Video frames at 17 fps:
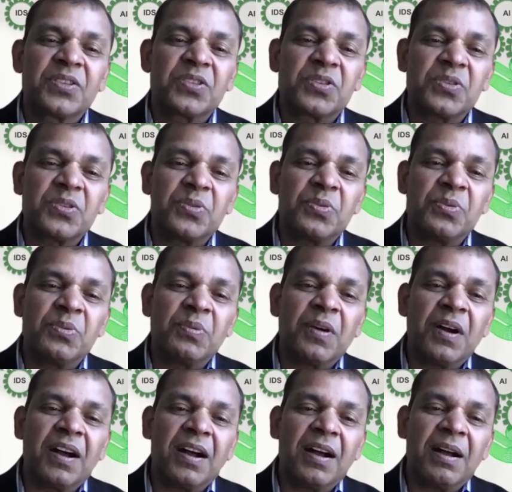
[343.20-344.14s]

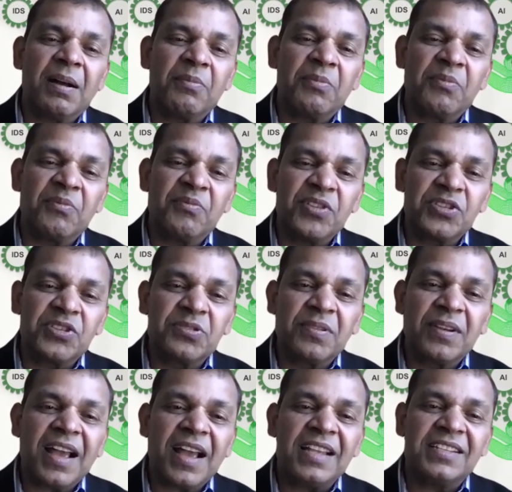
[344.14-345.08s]
to
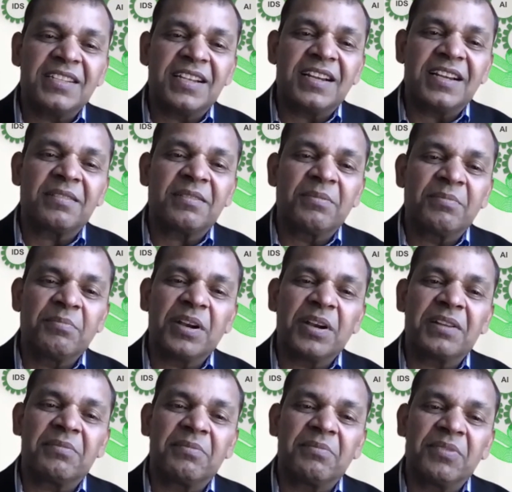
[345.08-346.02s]
visualize it.
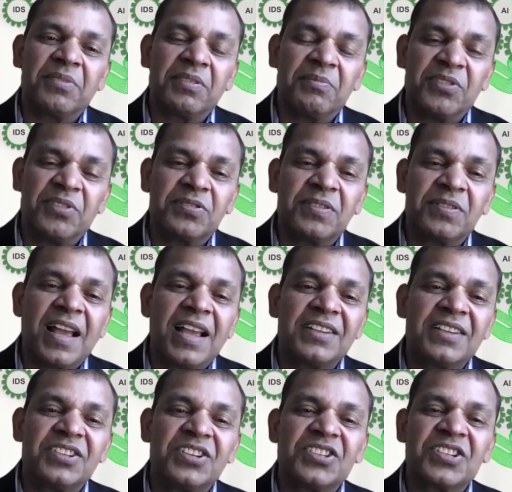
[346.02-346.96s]
But
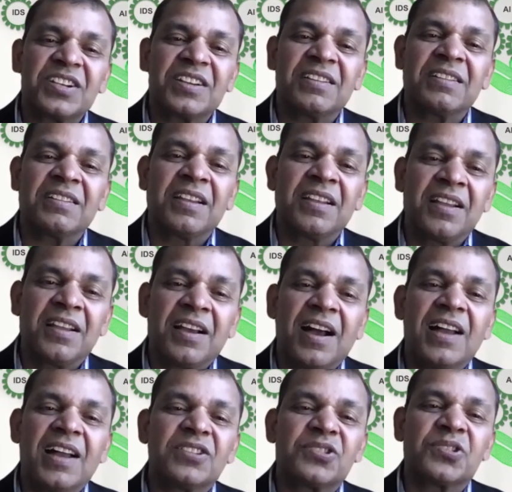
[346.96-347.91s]
visualization
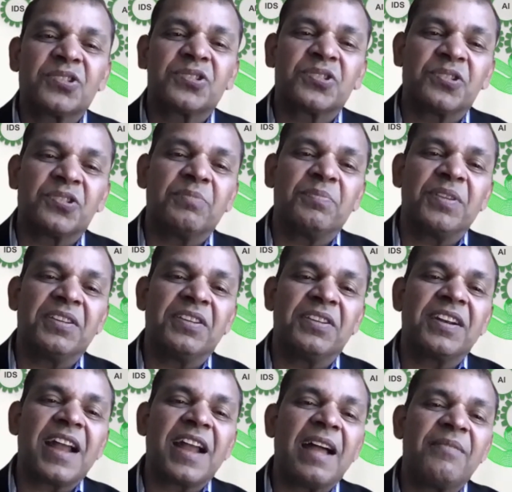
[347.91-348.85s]
also should be
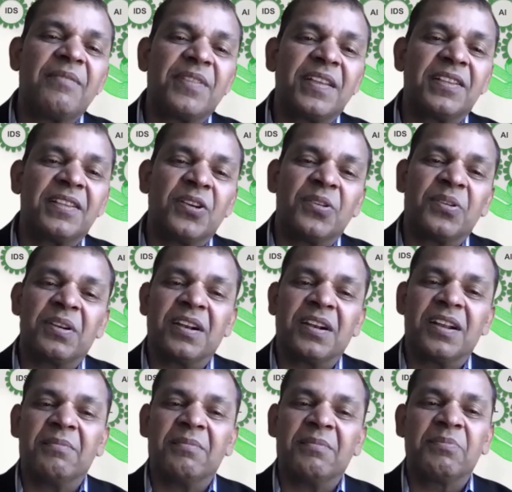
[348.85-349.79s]
driving
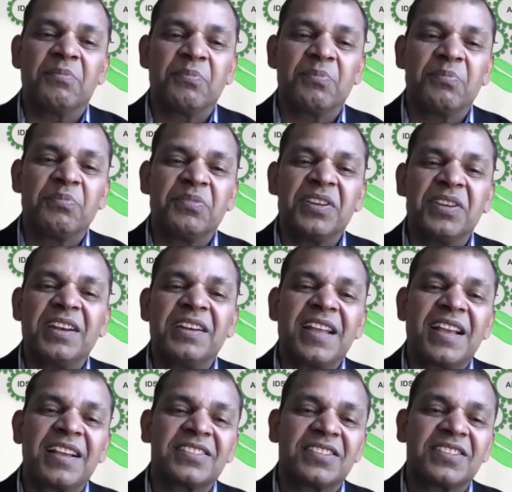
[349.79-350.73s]
your
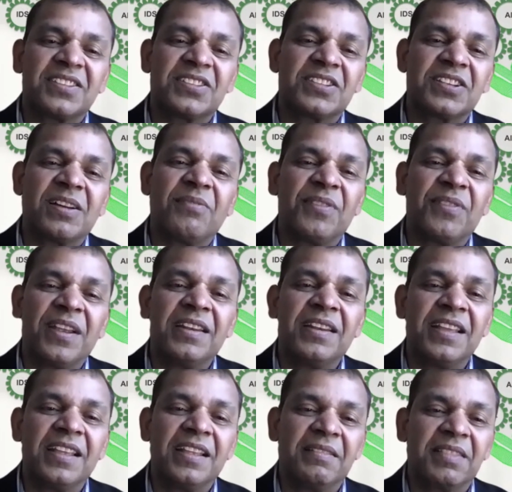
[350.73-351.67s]
detections of
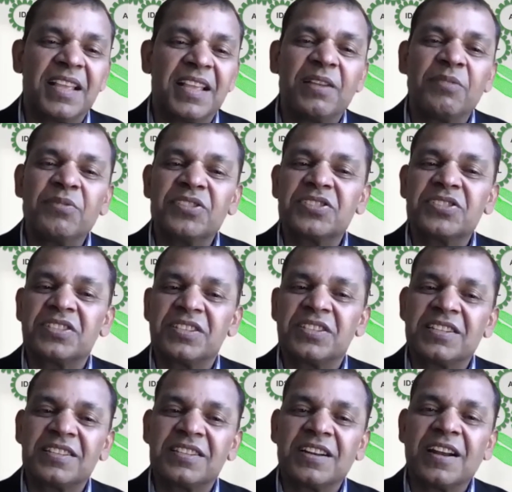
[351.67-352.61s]
anything which
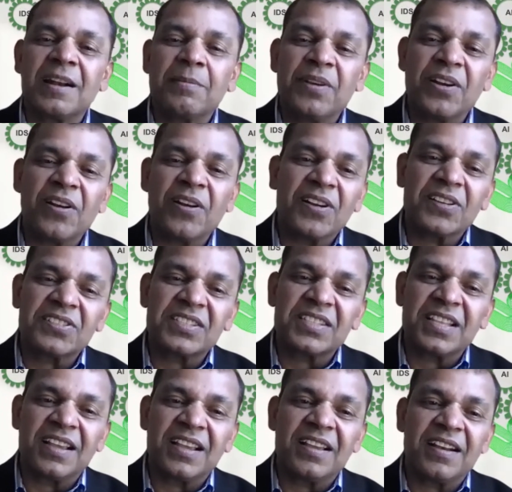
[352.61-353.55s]
does not belongs
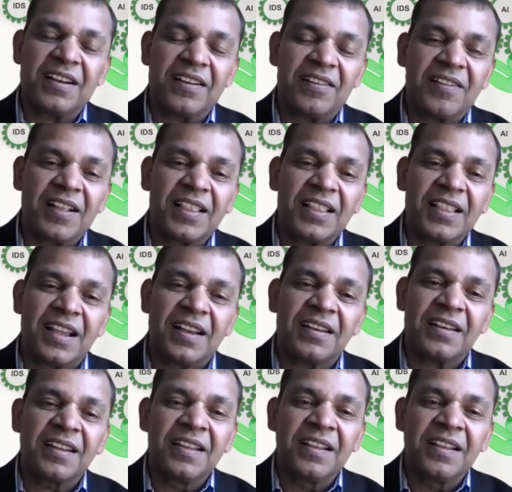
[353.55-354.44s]
there and all that.